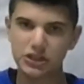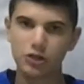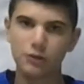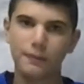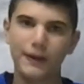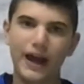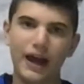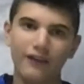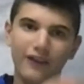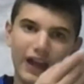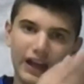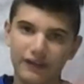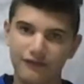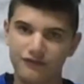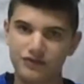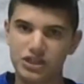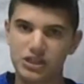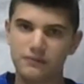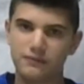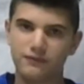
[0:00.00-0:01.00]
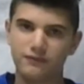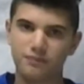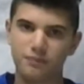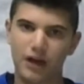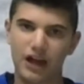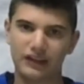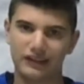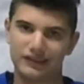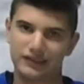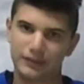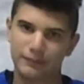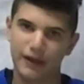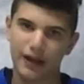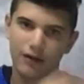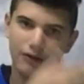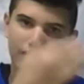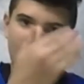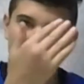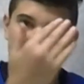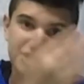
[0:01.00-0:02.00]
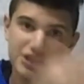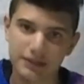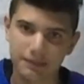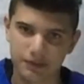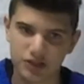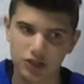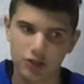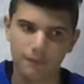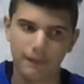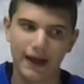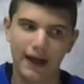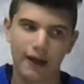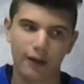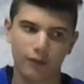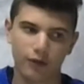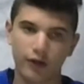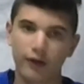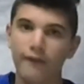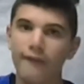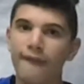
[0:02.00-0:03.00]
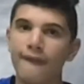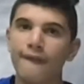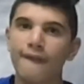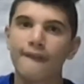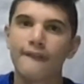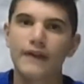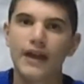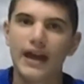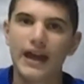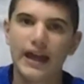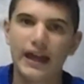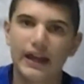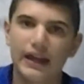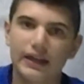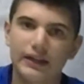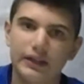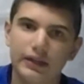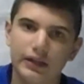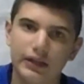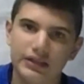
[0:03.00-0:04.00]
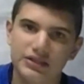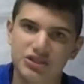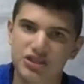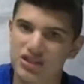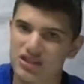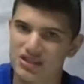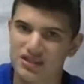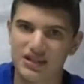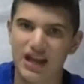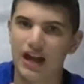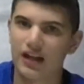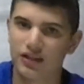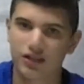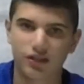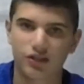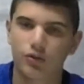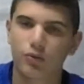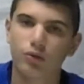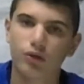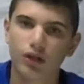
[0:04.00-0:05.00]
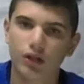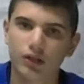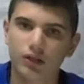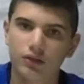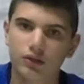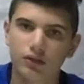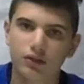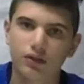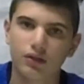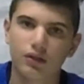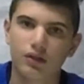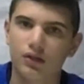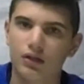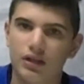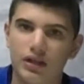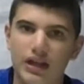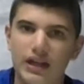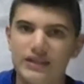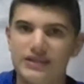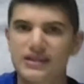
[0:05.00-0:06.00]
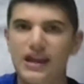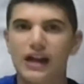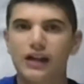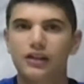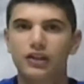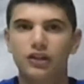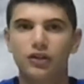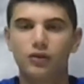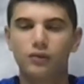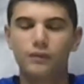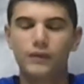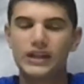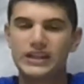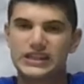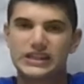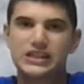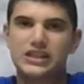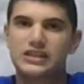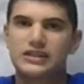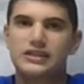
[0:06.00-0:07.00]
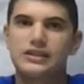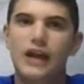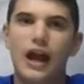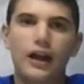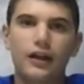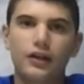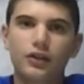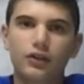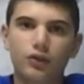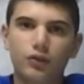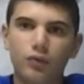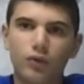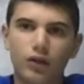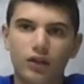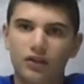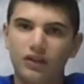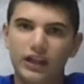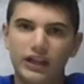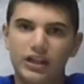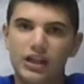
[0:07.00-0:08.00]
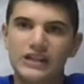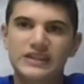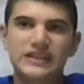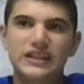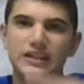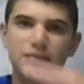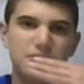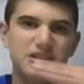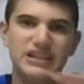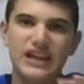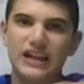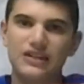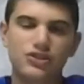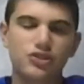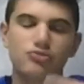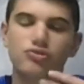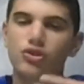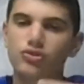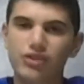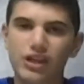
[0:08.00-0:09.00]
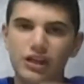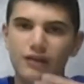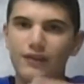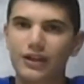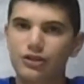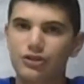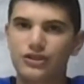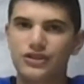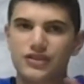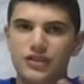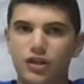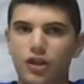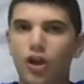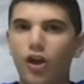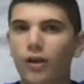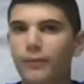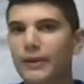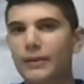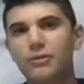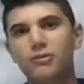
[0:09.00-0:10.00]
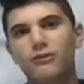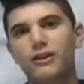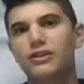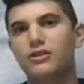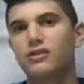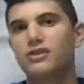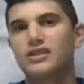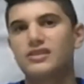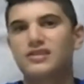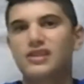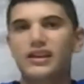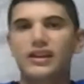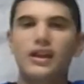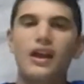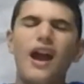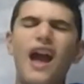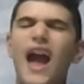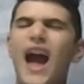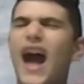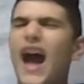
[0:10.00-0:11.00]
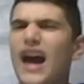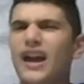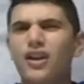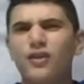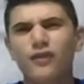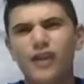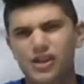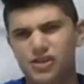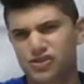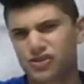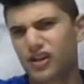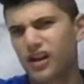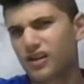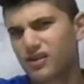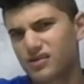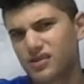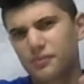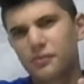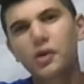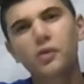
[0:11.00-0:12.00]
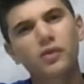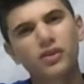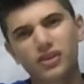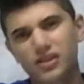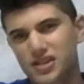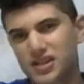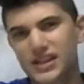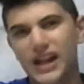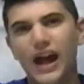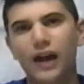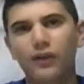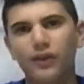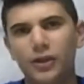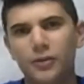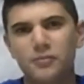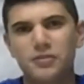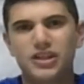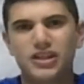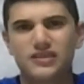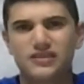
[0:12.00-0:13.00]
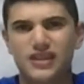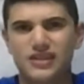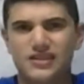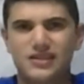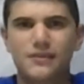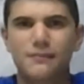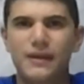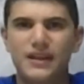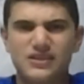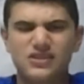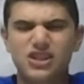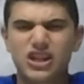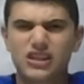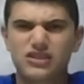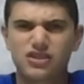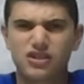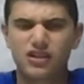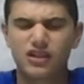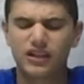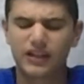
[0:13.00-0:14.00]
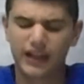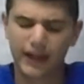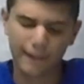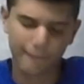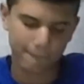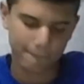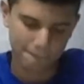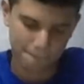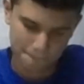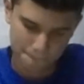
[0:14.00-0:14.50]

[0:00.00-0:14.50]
GPU, a lot of processing power, a lot of GPU power, and it's just not gonna work. It's just not gonna work. Like, it's gonna be dead. So don't try to render this in a car. Maybe render this like at a restaurant or something where there's an outlet, because that's the best chance you're gonna